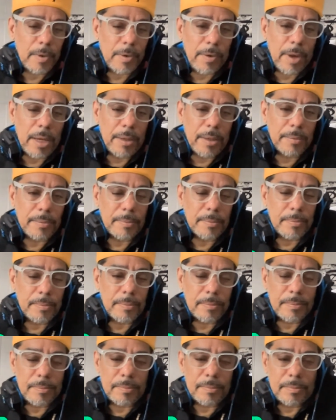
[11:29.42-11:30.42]
right?
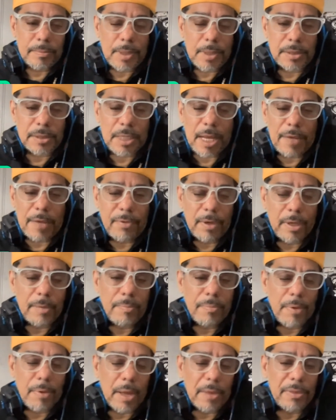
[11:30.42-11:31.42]
Doesn't have
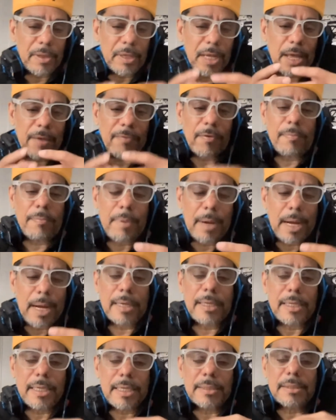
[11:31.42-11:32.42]
any breath. They have a
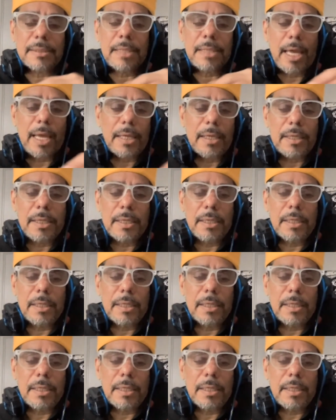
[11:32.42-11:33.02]
body that's dead.